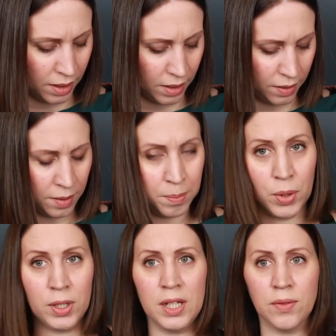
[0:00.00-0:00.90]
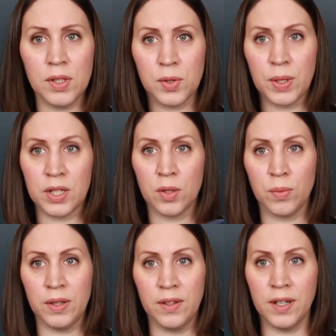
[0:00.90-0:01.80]
body of the sweater
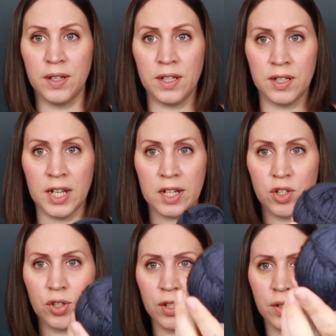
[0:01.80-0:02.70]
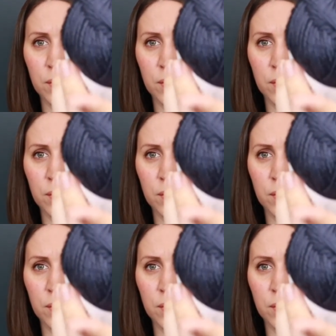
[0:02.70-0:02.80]
with the texture.